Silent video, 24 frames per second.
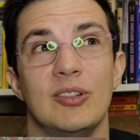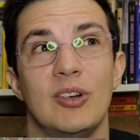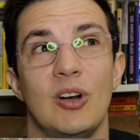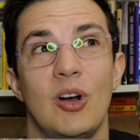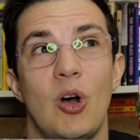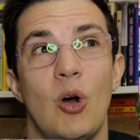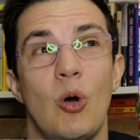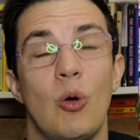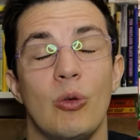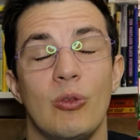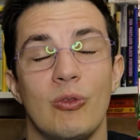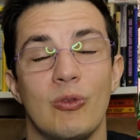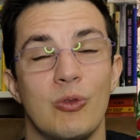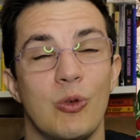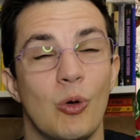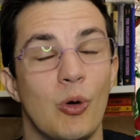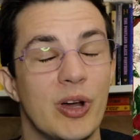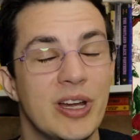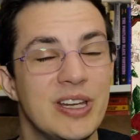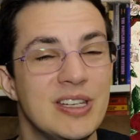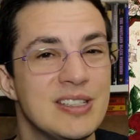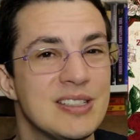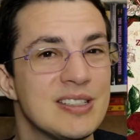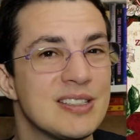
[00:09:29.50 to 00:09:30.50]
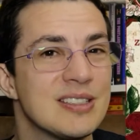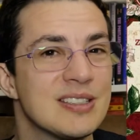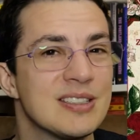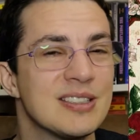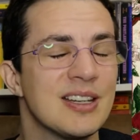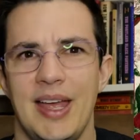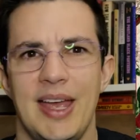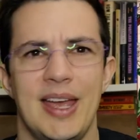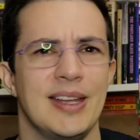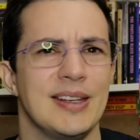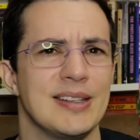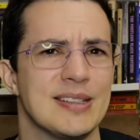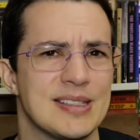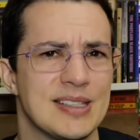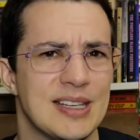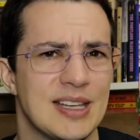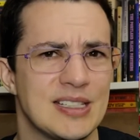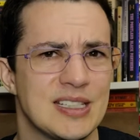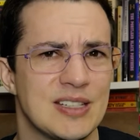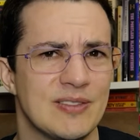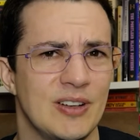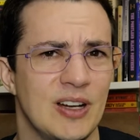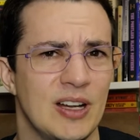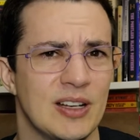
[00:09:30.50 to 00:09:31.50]
own voice and
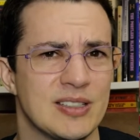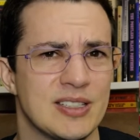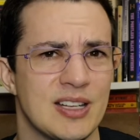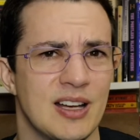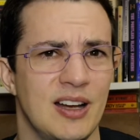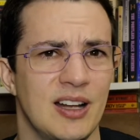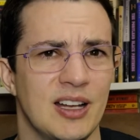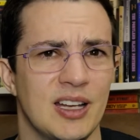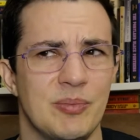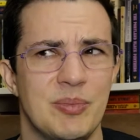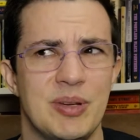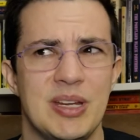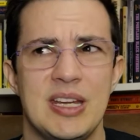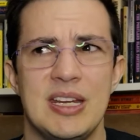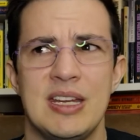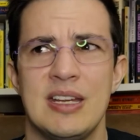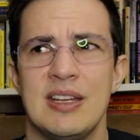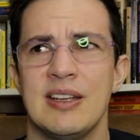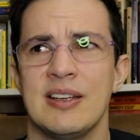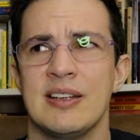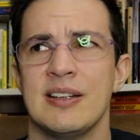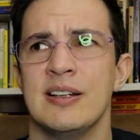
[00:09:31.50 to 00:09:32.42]
sense of autonomy.